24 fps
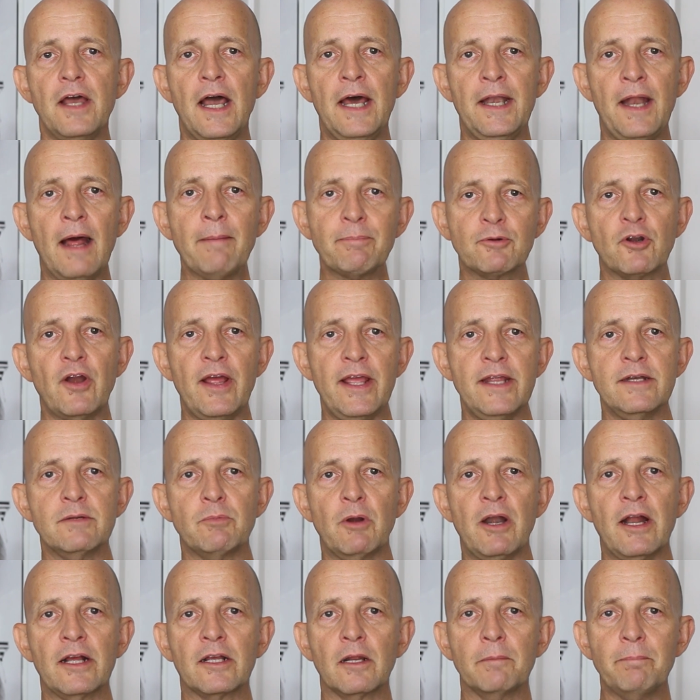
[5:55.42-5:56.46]
an upgrade
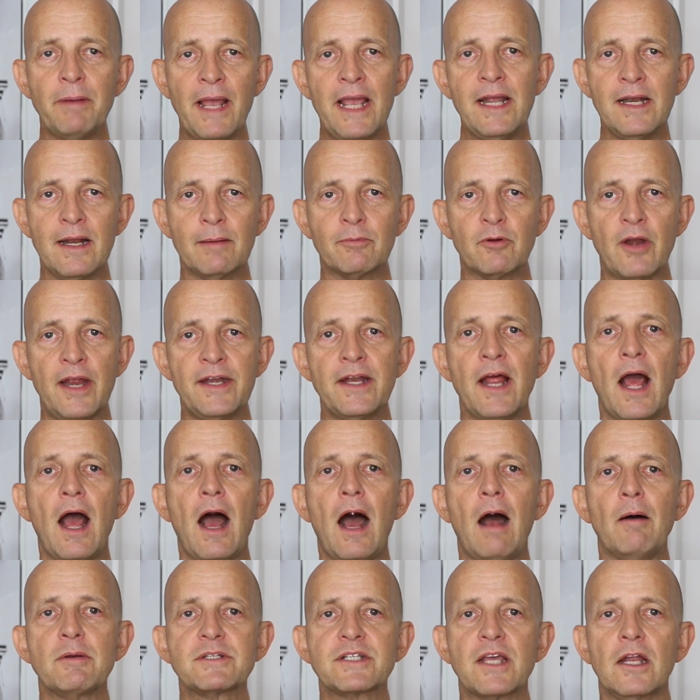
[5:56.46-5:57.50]
where I could pay an upgrade,
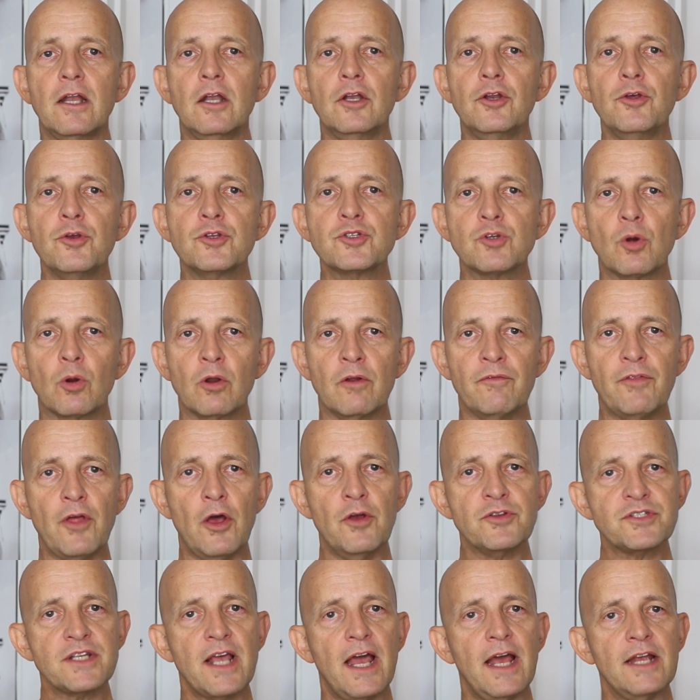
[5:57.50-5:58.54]
I was going to lose all of
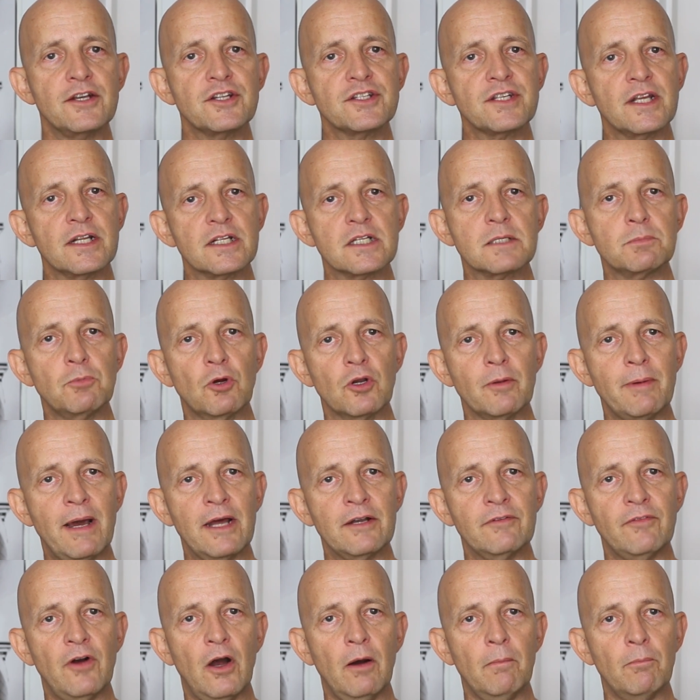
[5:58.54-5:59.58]
those and just get a small
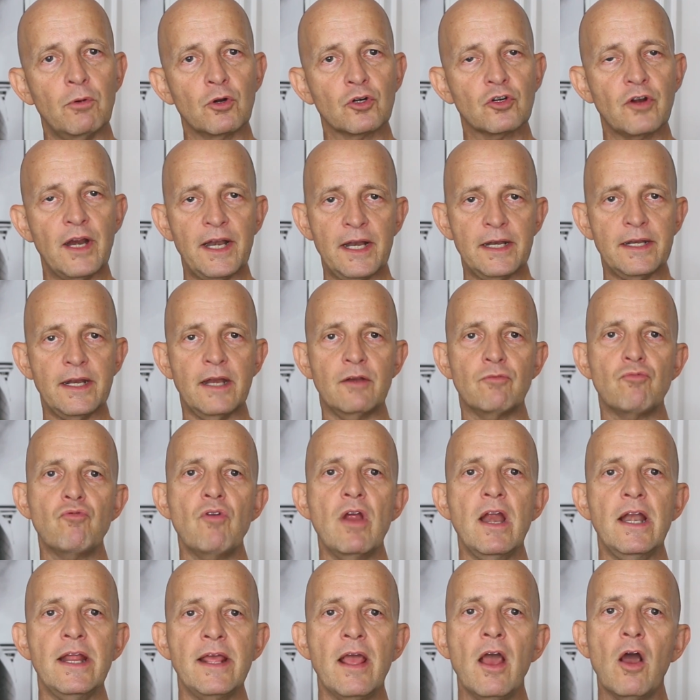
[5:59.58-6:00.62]
amount of onboard credit. It
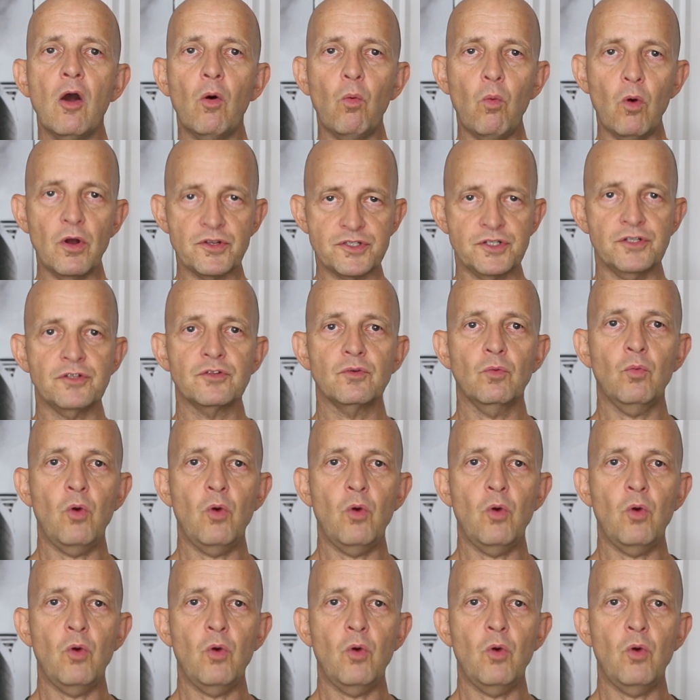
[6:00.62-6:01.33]
really wasn't